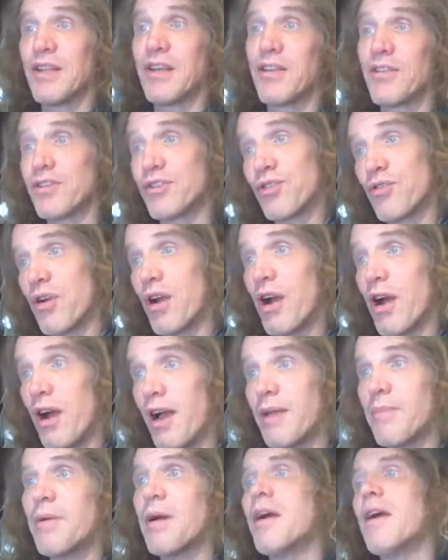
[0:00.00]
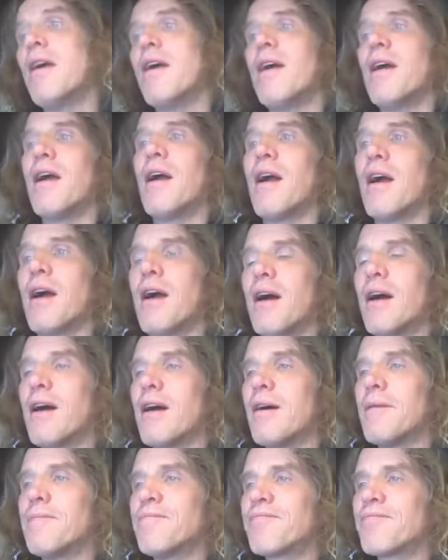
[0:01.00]
the other tribe.
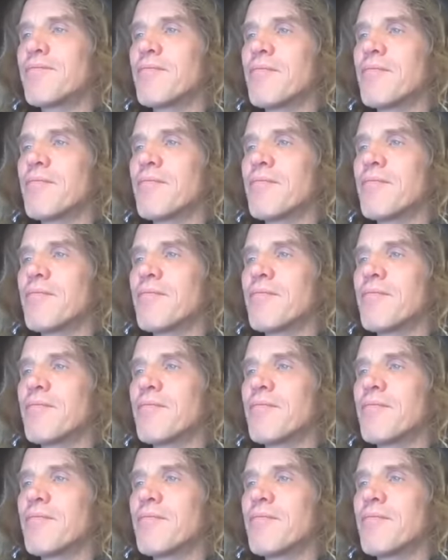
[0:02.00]
Um,